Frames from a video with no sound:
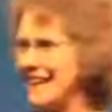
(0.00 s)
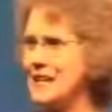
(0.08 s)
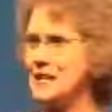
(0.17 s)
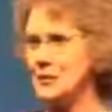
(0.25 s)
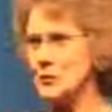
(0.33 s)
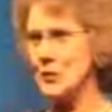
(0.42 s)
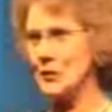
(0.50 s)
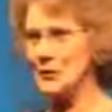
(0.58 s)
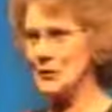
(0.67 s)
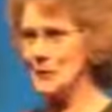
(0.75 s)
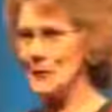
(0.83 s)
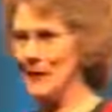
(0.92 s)
and he's
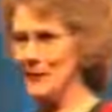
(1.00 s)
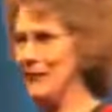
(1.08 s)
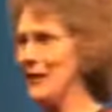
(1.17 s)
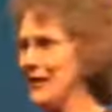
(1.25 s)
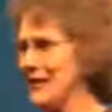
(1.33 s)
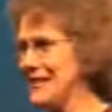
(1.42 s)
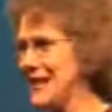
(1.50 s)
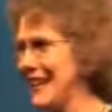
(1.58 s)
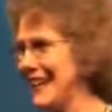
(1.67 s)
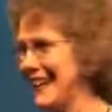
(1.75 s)
thrilled to be fixed.